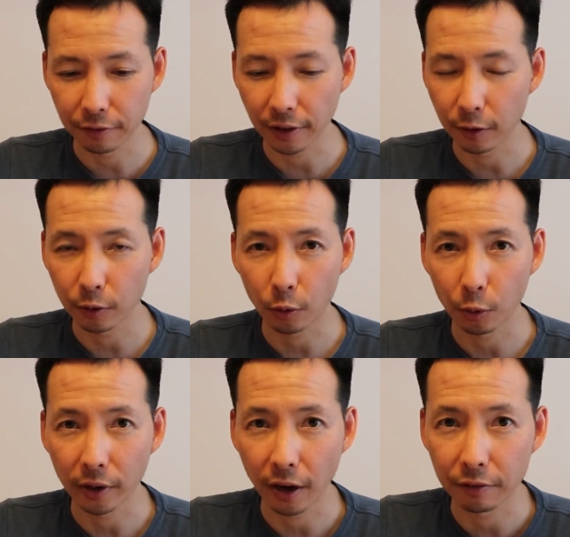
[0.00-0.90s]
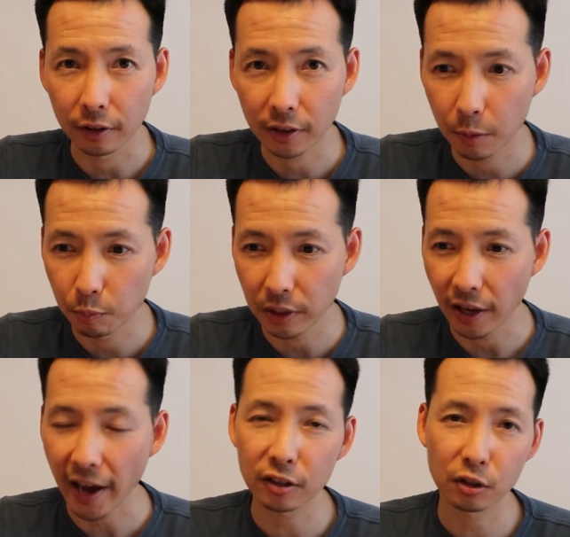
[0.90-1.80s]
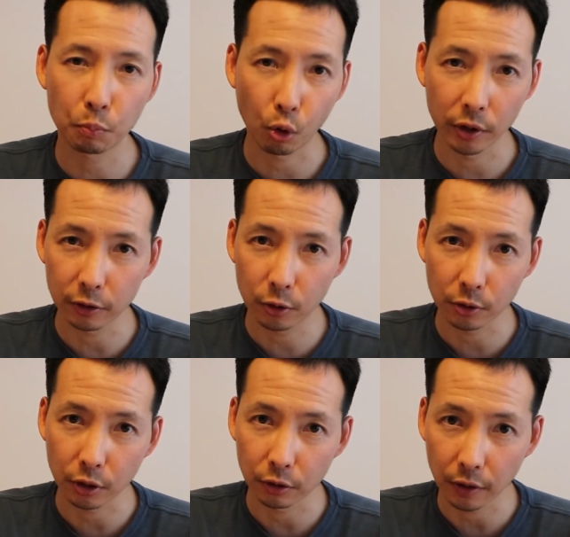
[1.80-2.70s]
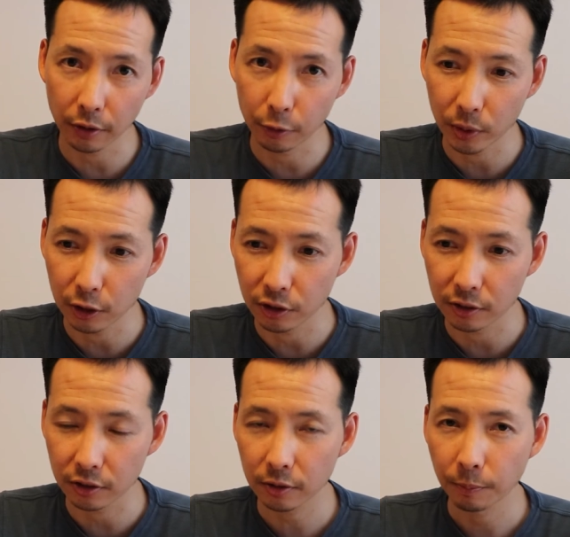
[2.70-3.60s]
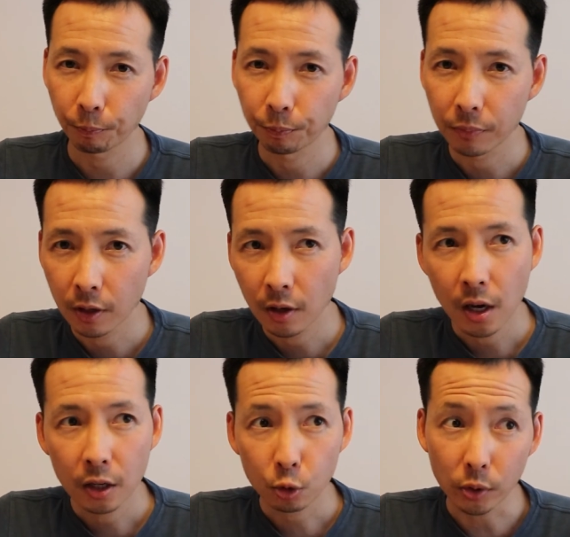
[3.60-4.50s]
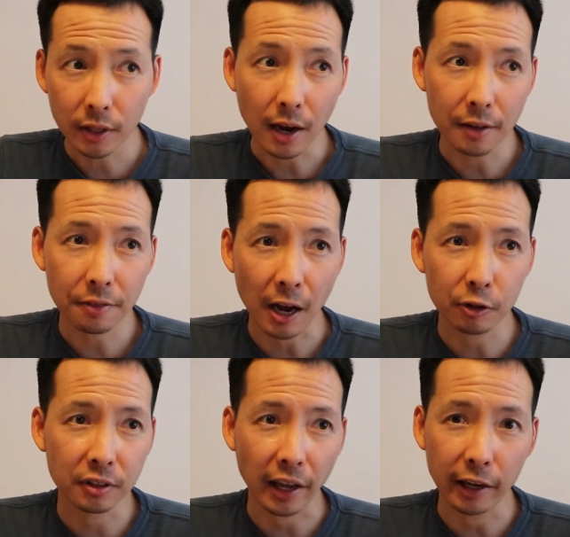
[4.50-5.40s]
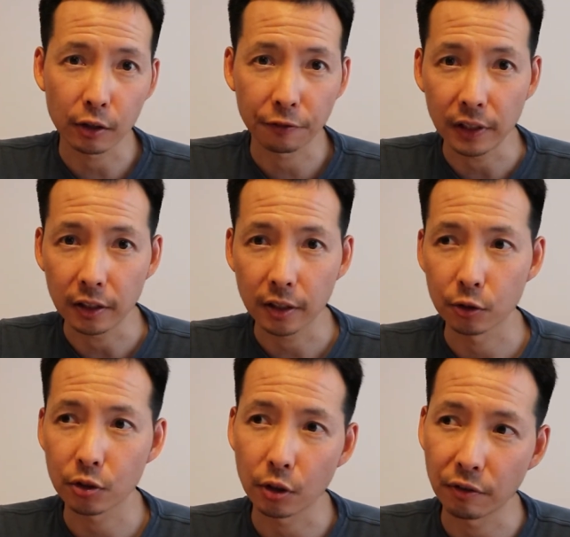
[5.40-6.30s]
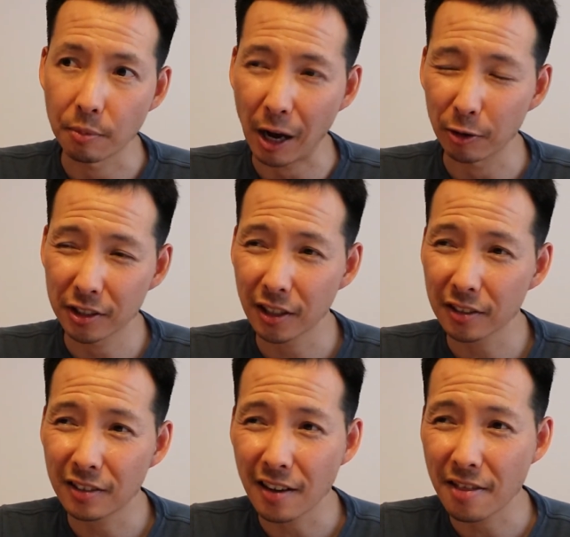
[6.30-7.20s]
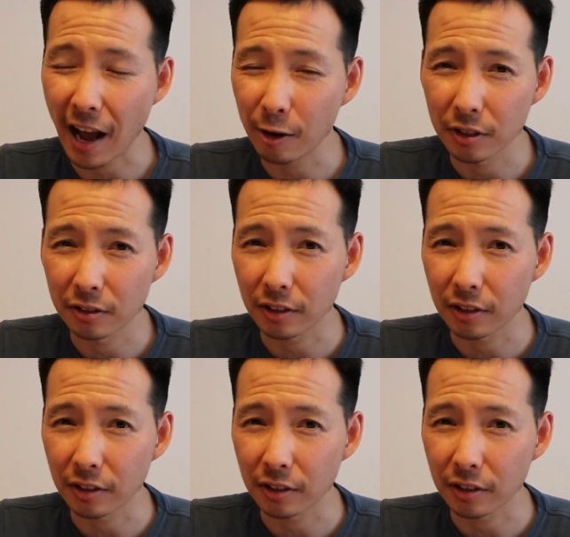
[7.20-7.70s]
of it or whatever, can be exported to serve other regions. 29,000 acre-feet can serve about 60,000